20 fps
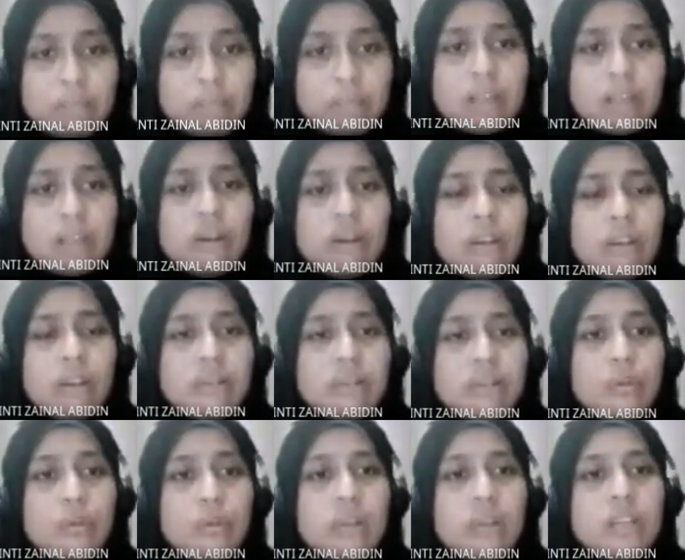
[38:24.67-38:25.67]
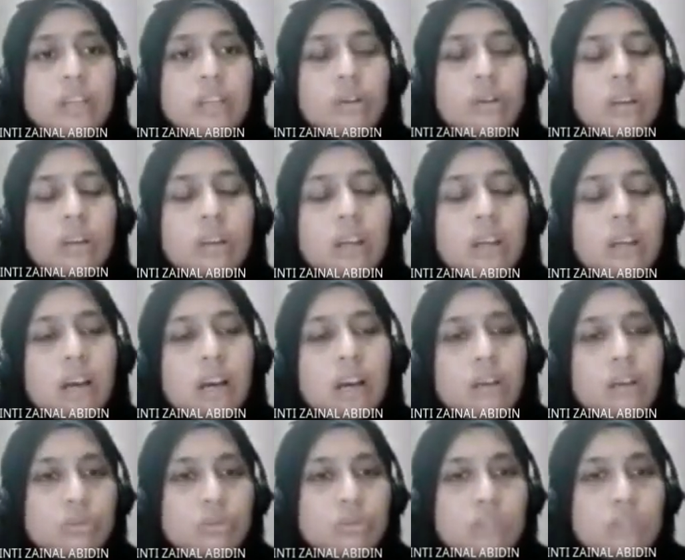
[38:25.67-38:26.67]
However, we learn on how to
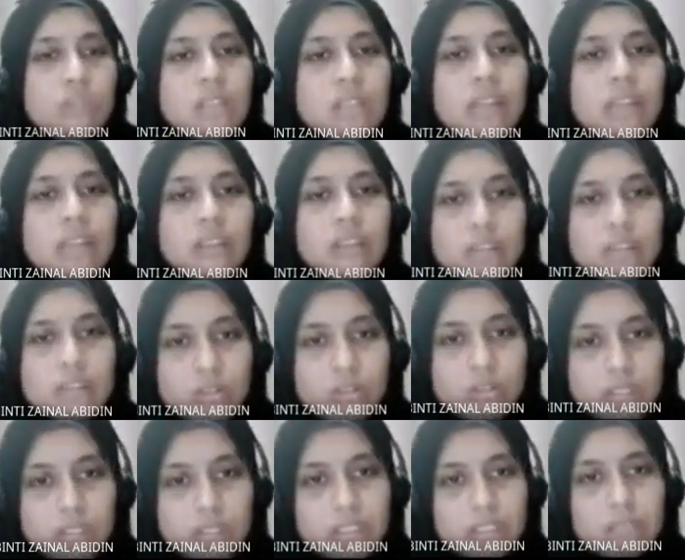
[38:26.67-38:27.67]
design the association.